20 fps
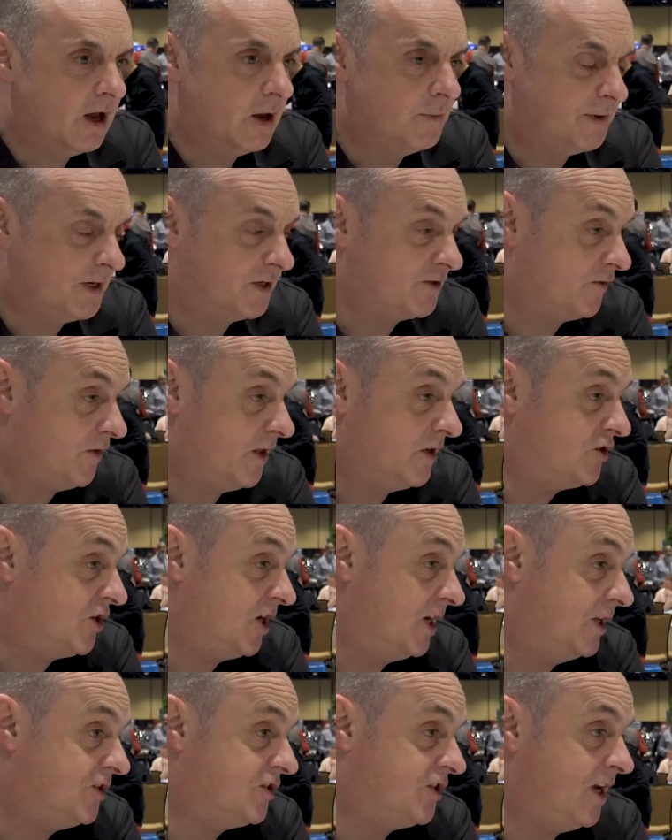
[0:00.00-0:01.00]
because of the
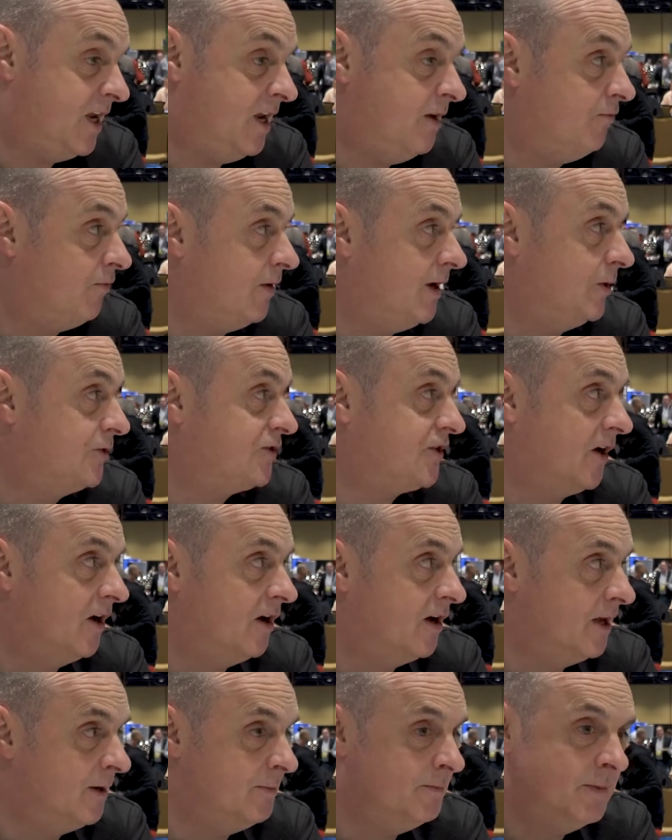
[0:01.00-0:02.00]
agility, real
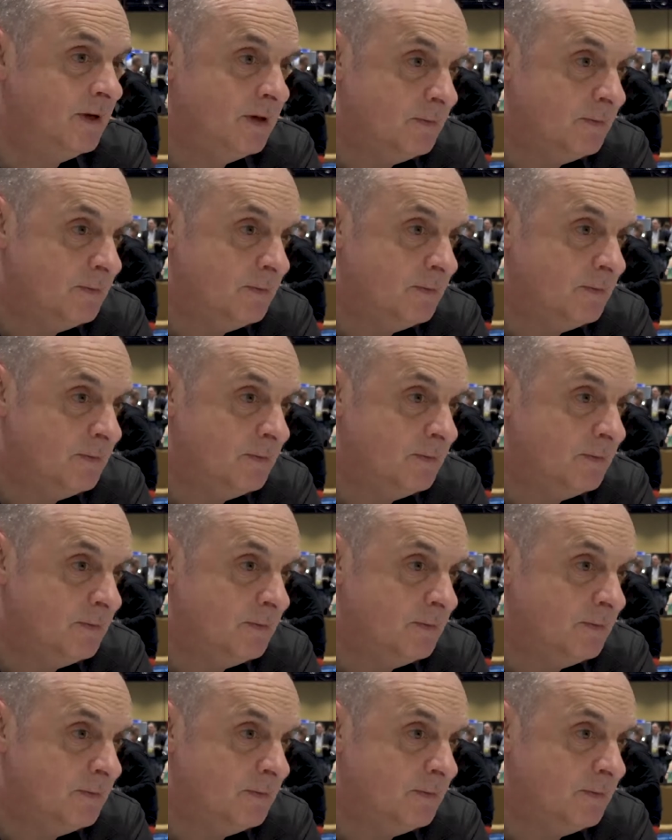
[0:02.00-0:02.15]
time,